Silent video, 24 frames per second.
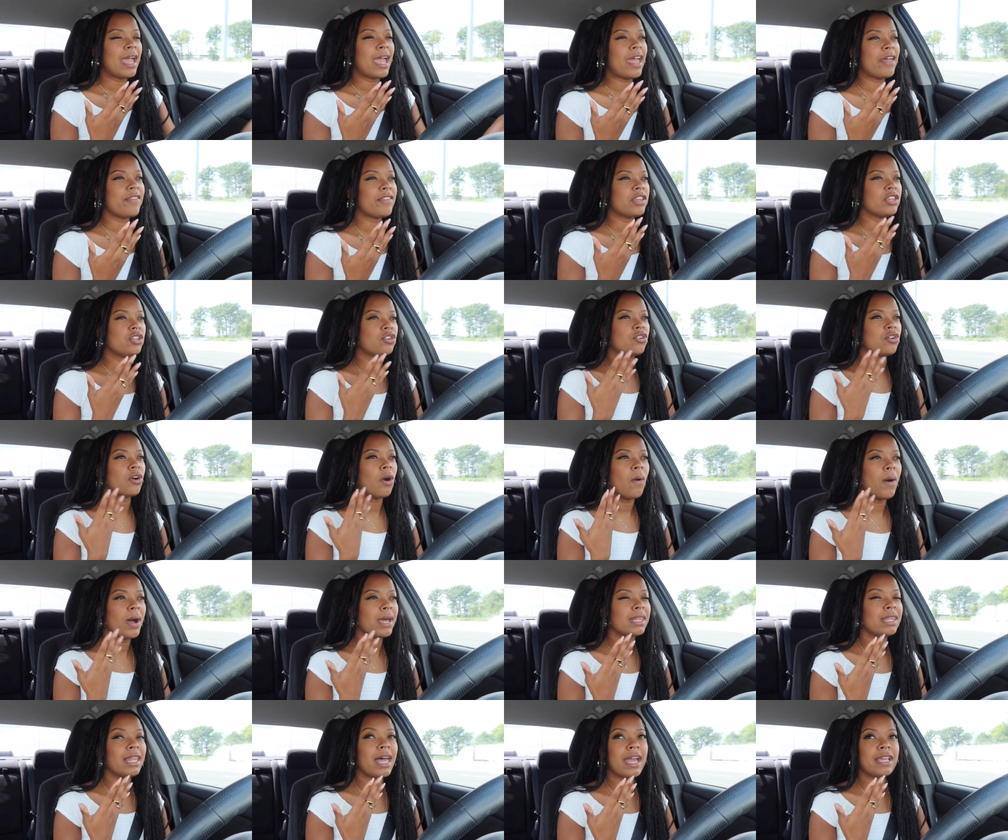and then you go
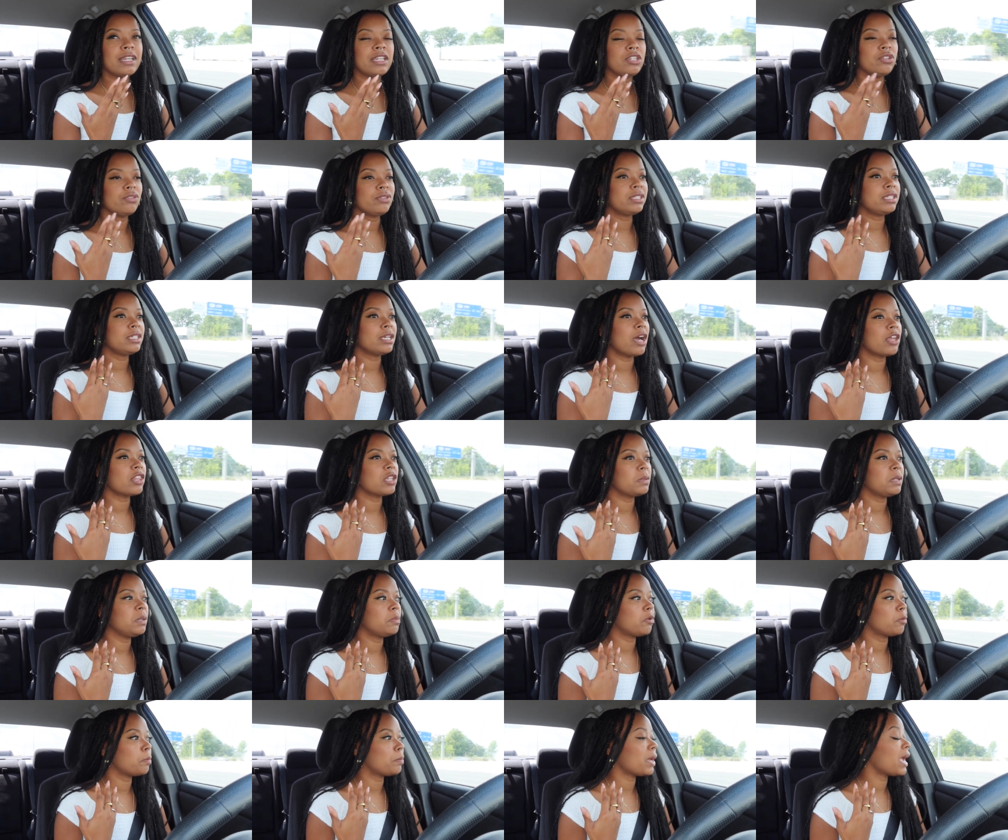online and you see other
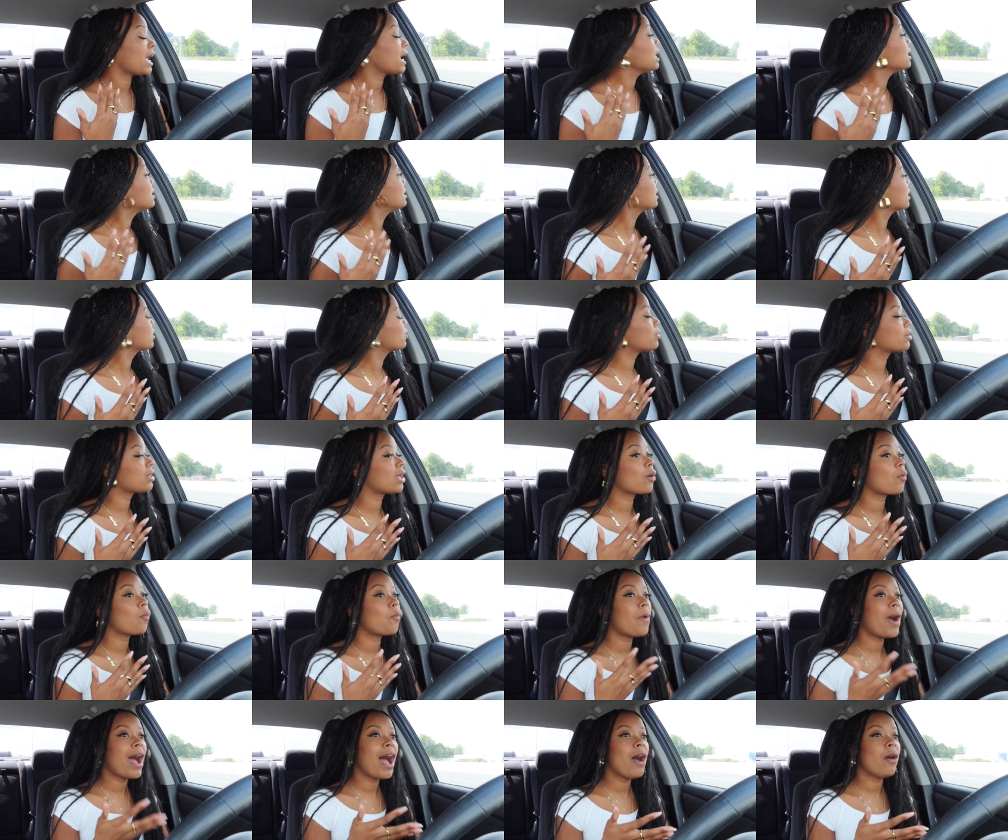people painting and you're like
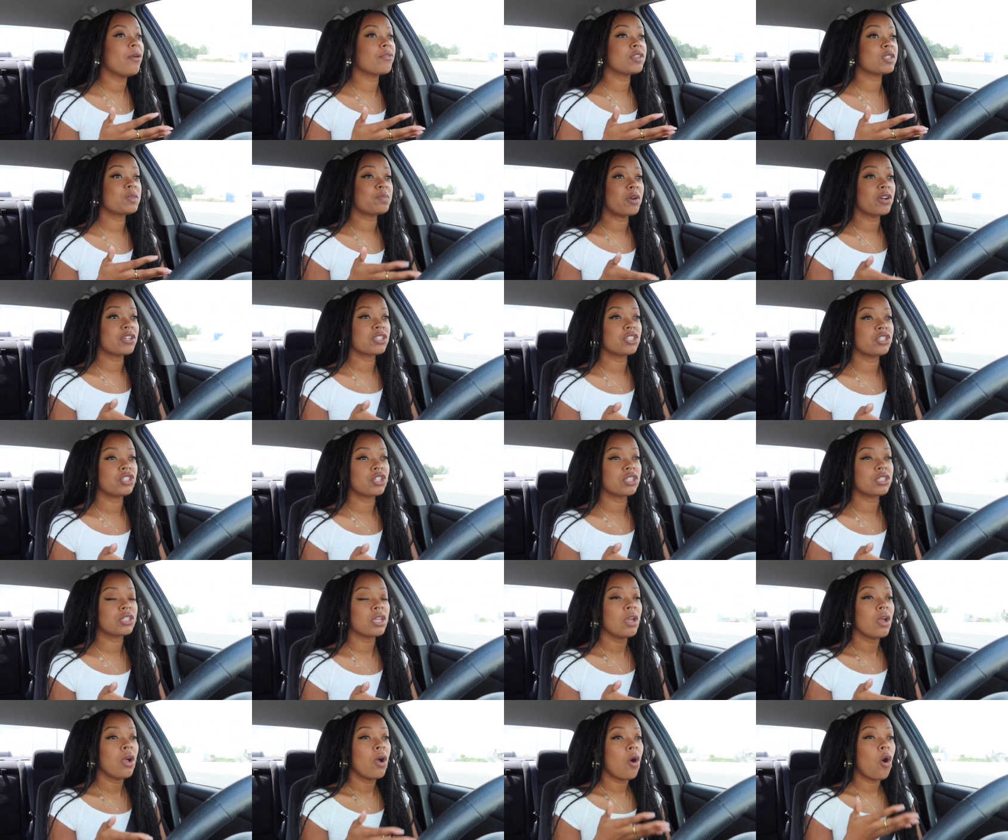wow this person
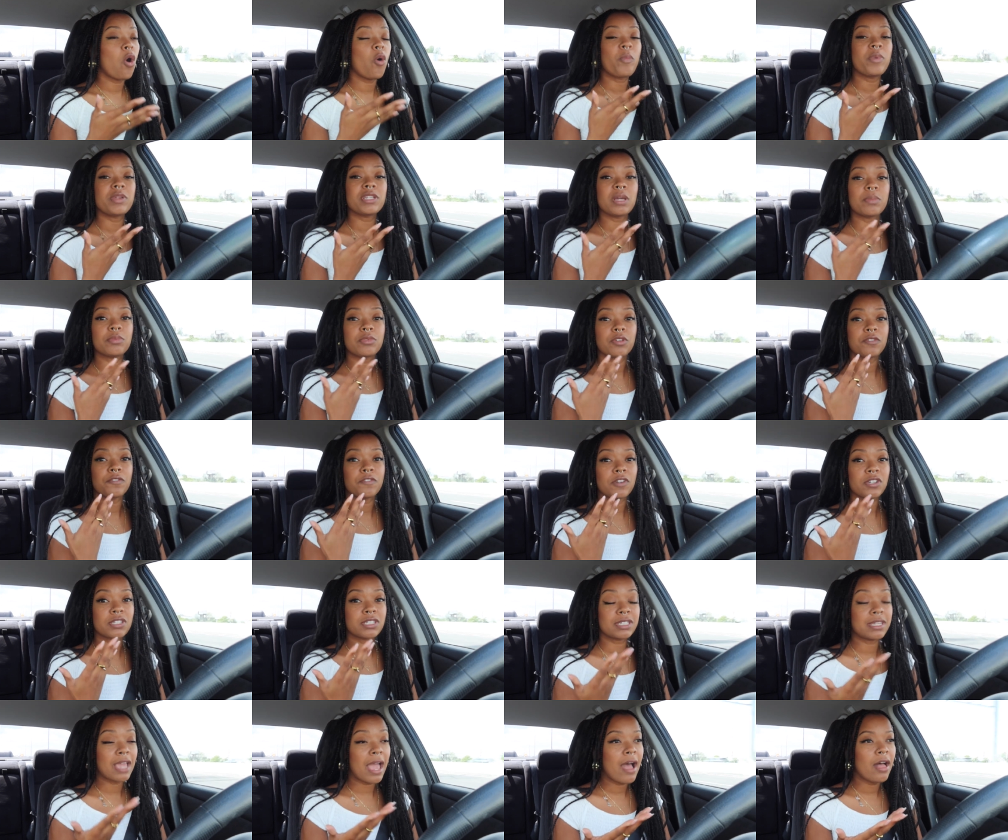just opened up their
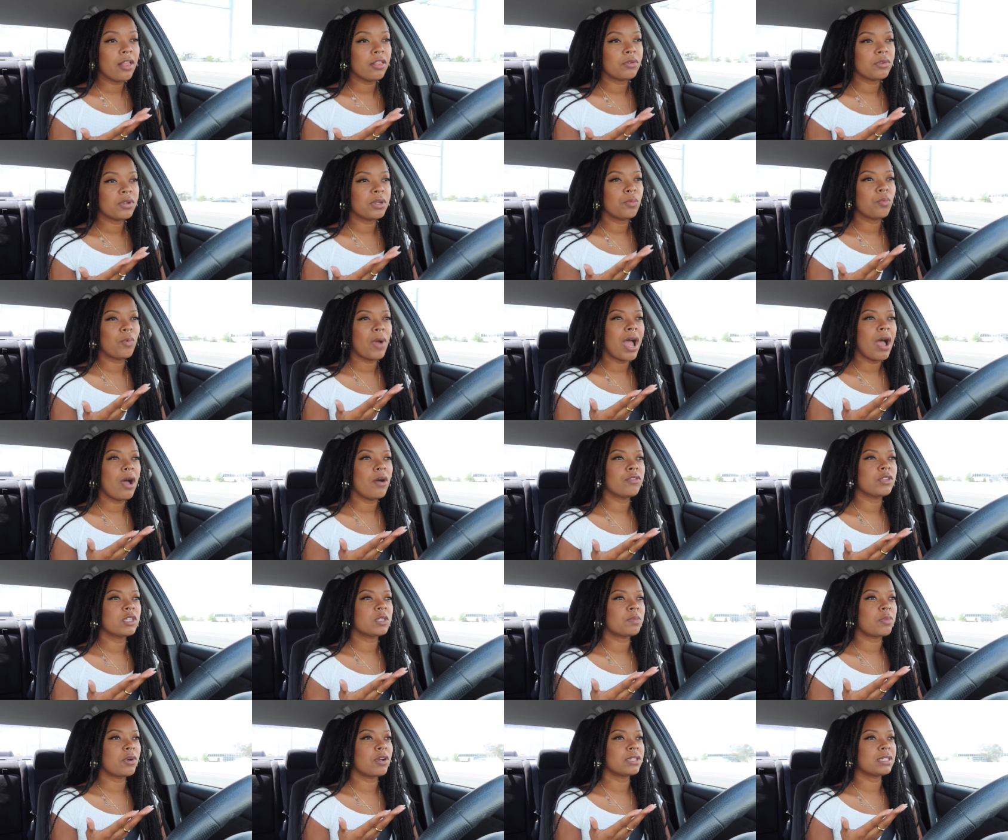first gallery wow
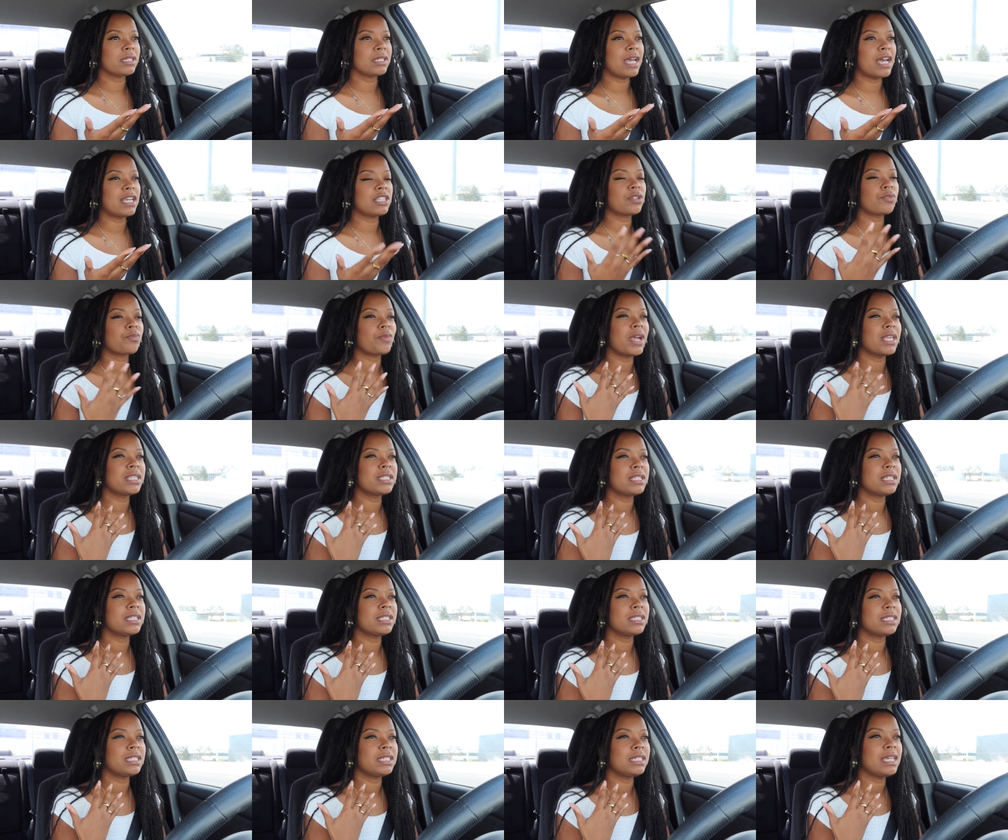this person has a
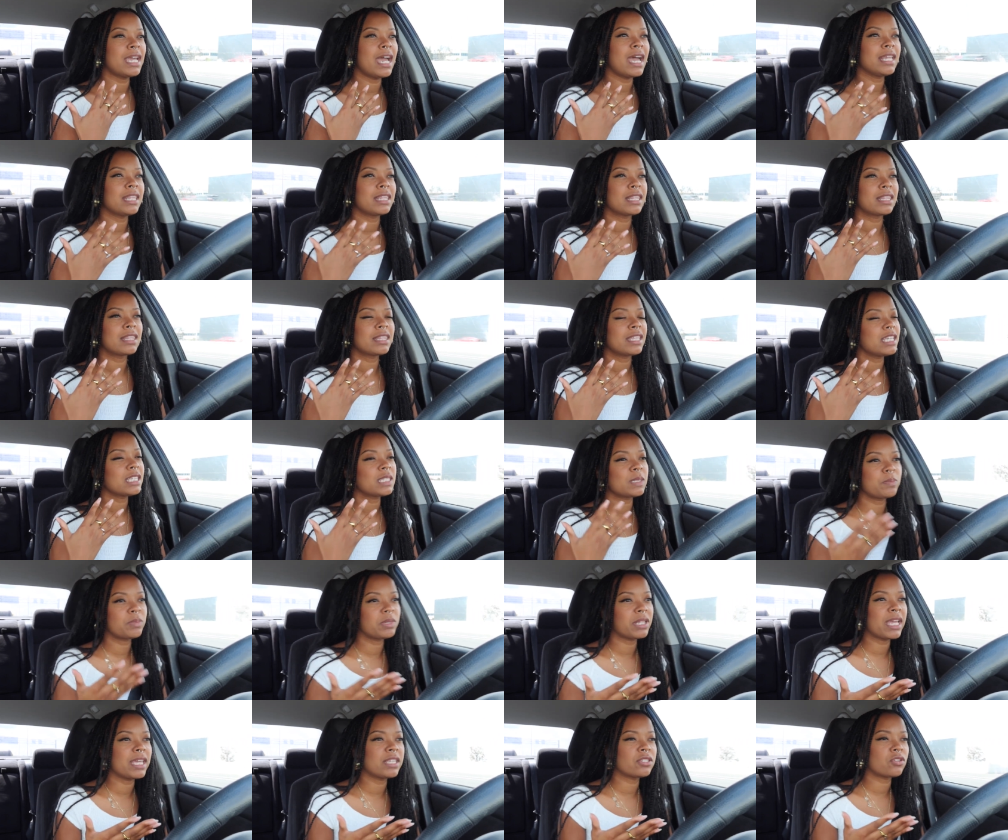residency at this
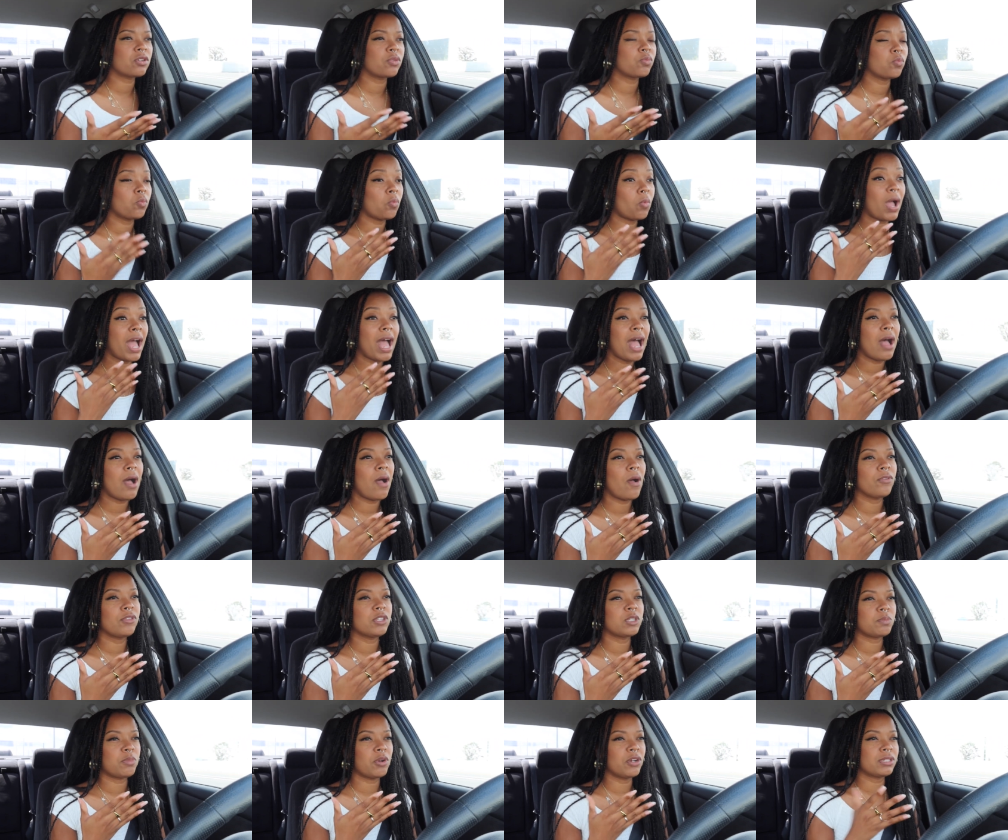place or wow
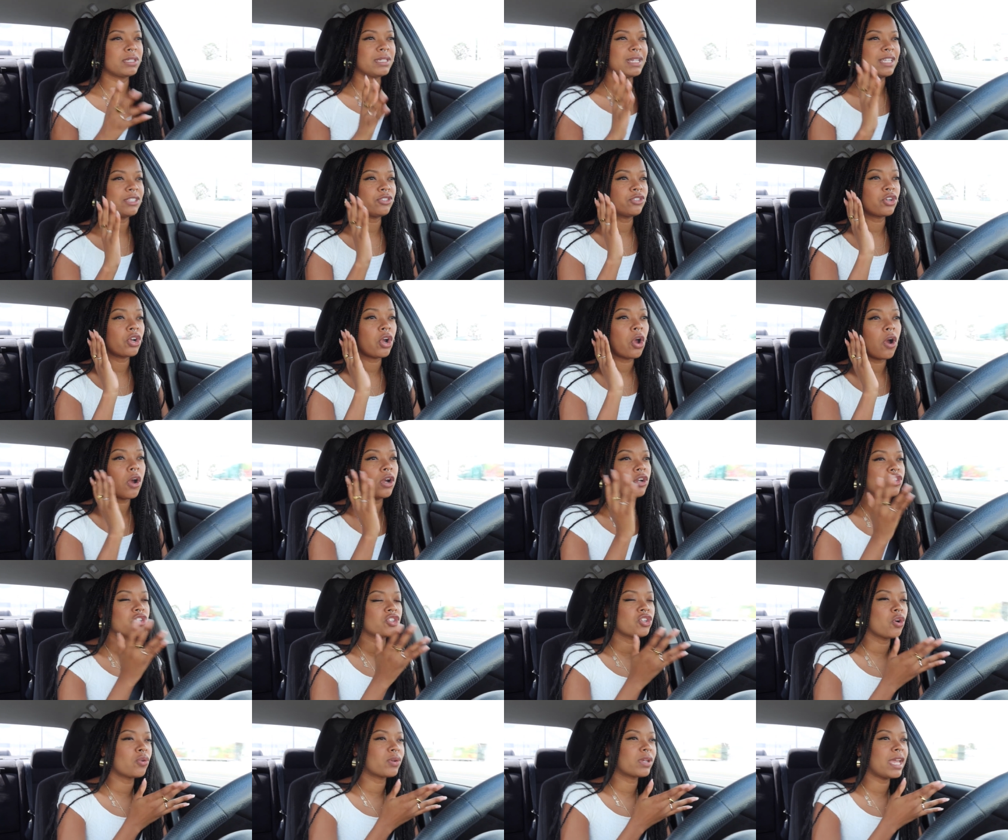this person has their art
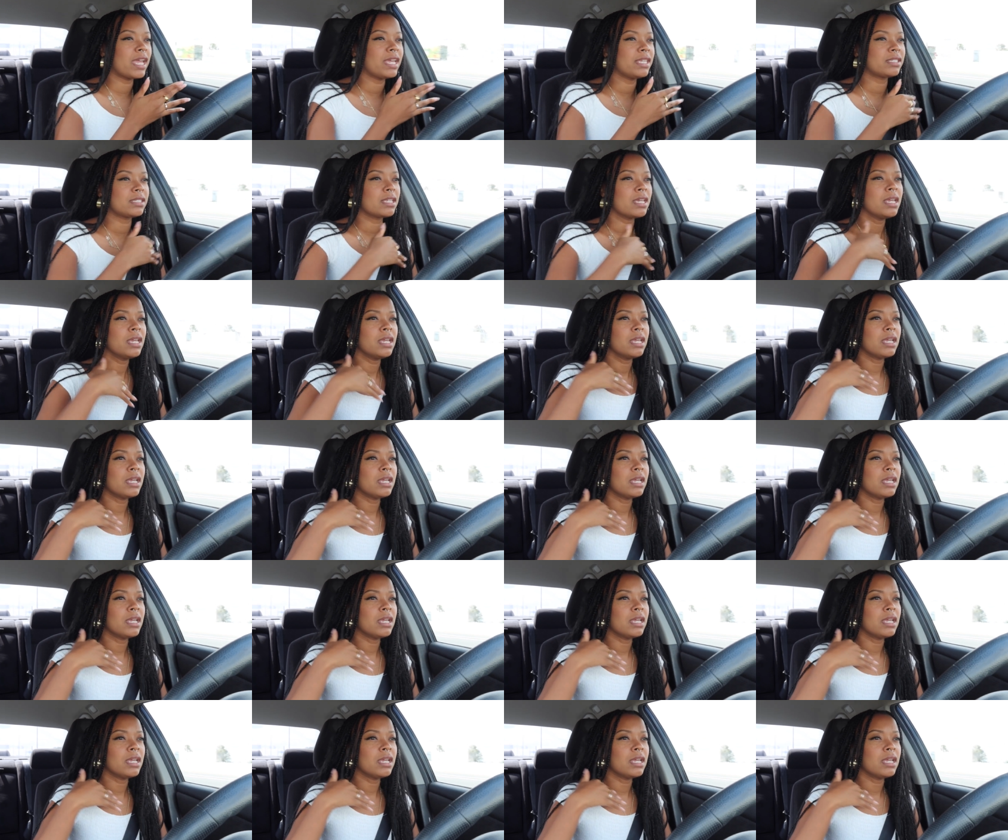showcased